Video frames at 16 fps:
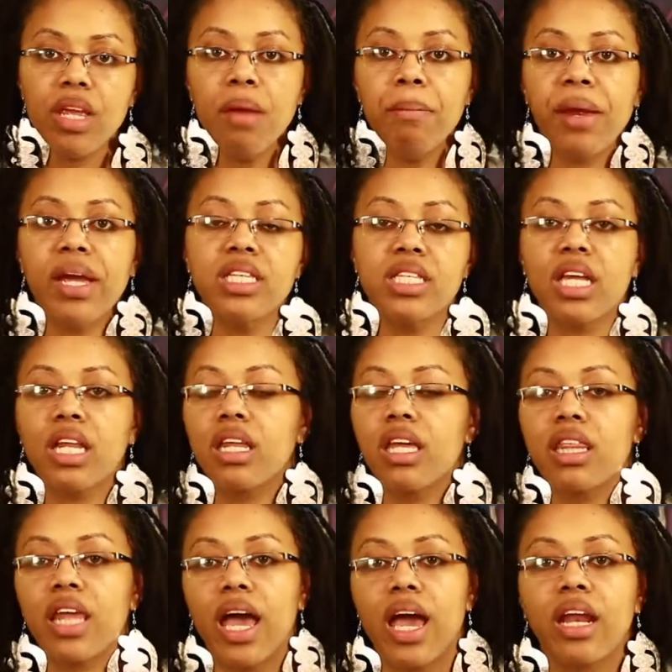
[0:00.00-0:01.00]
basically
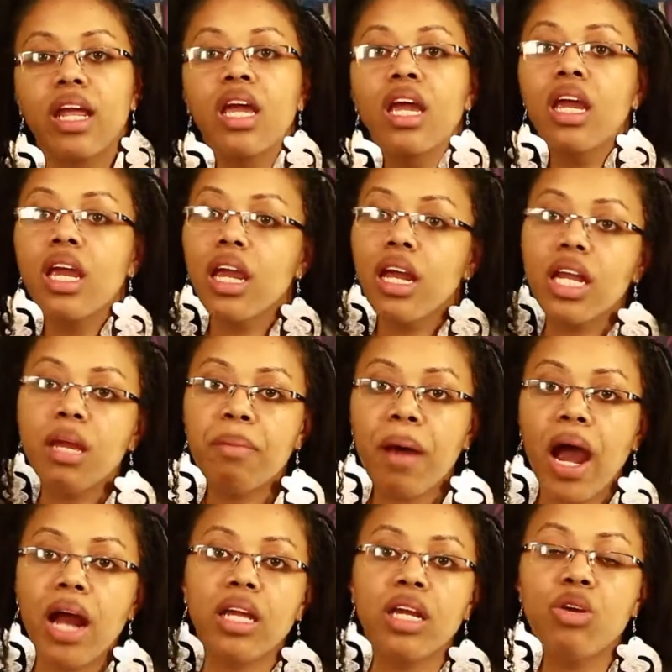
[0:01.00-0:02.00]
that
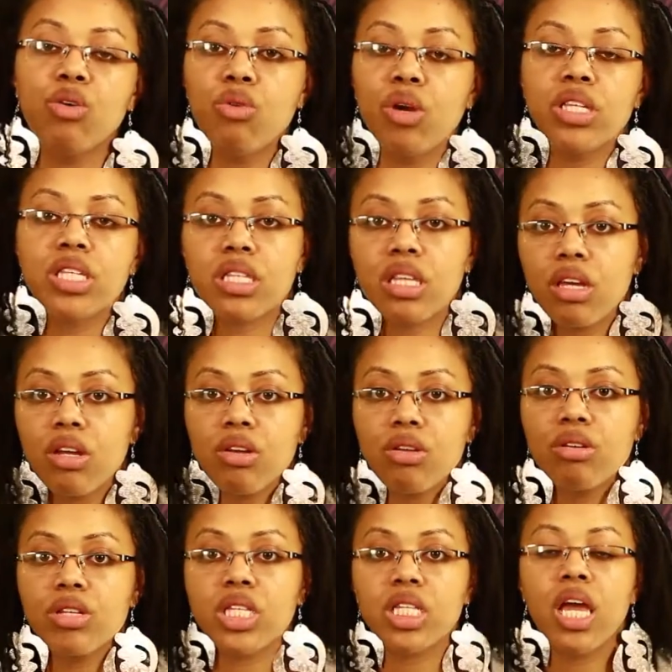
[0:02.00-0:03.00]
anybody who
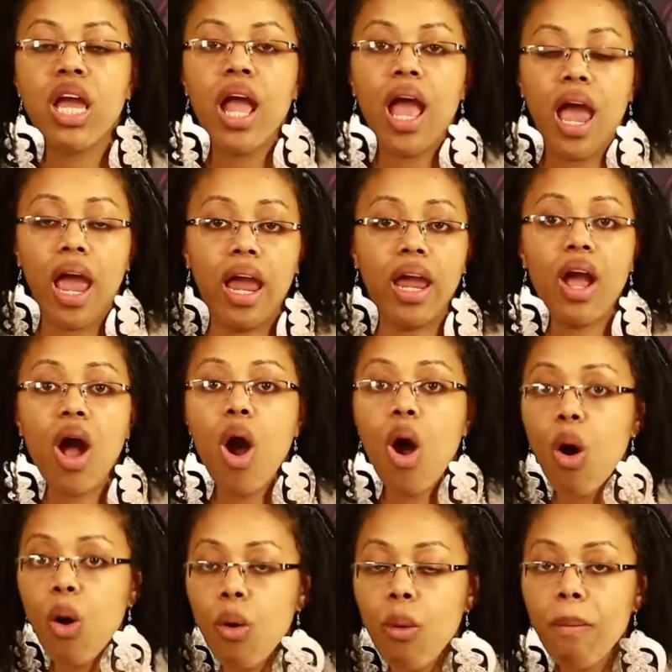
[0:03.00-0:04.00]
instills a
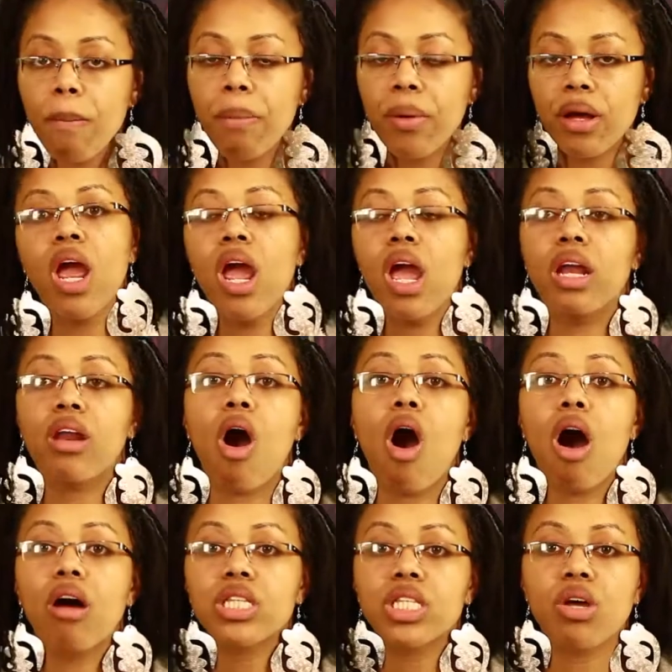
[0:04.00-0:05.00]
hope and
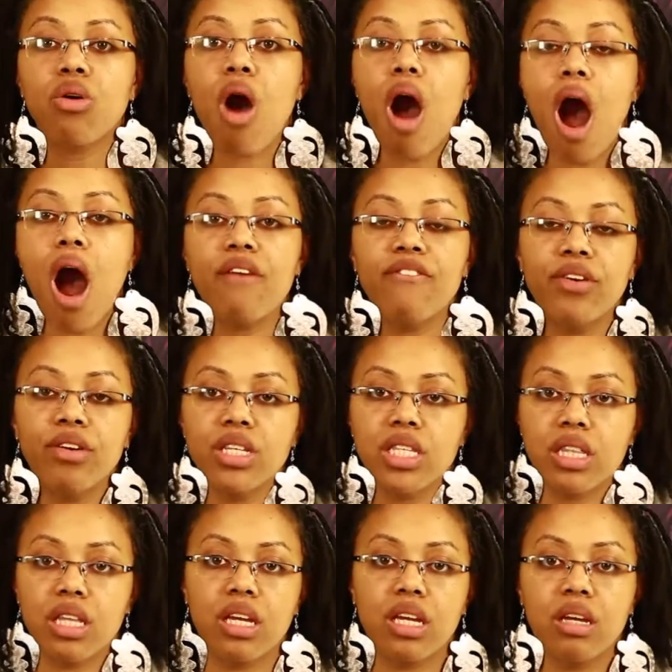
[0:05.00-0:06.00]
also offers
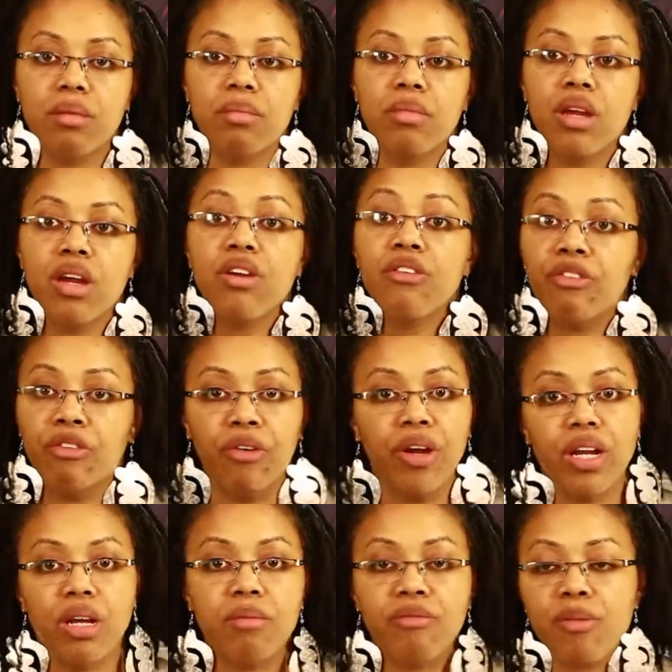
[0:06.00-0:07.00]
them
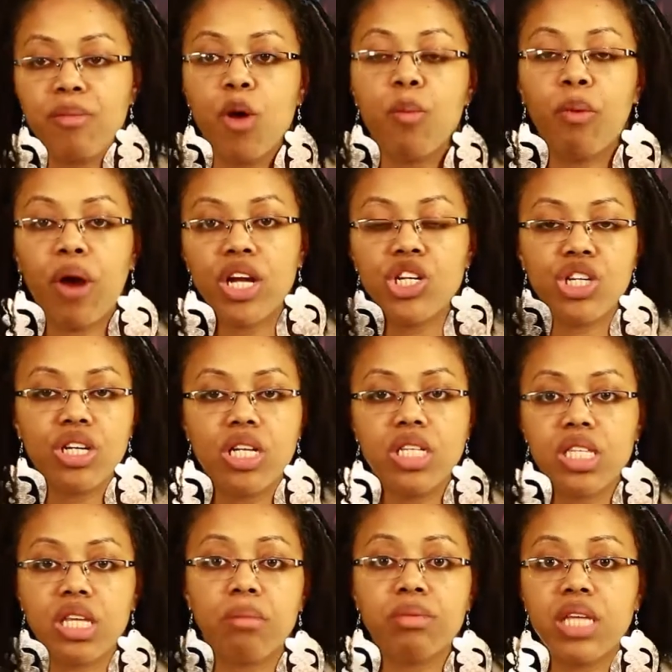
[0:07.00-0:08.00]
freedom from oppression in
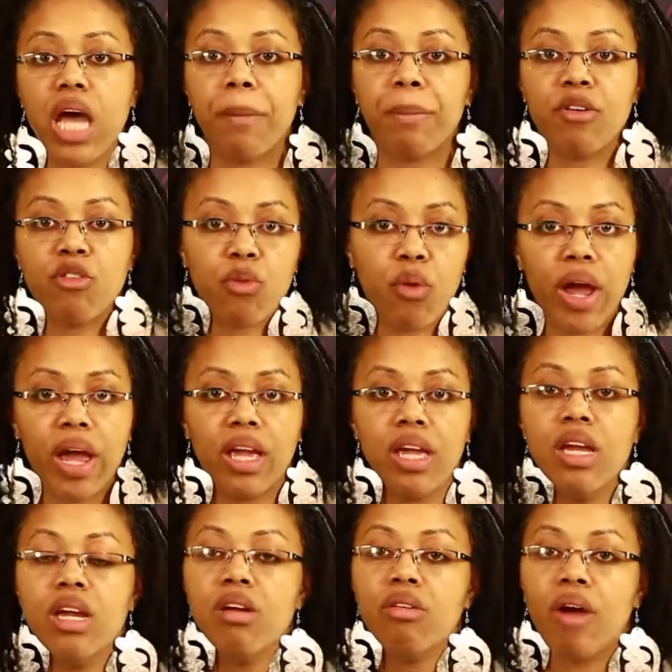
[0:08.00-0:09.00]
some type of way,
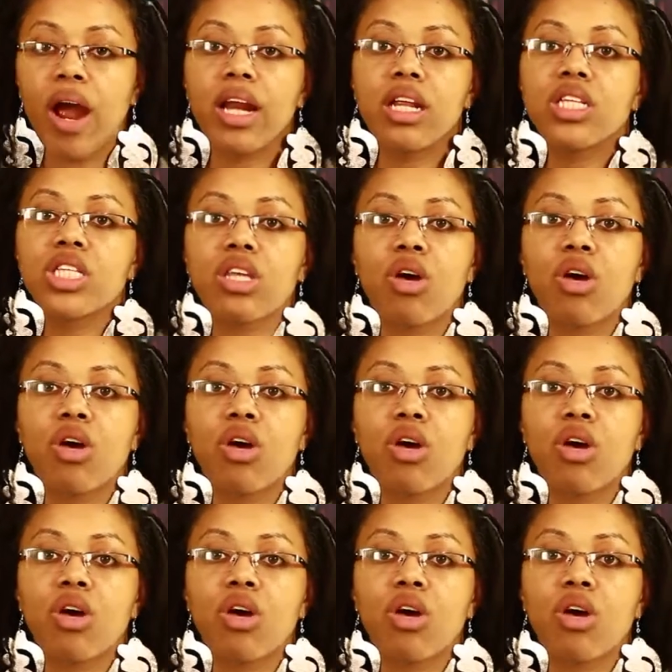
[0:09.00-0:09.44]
right? And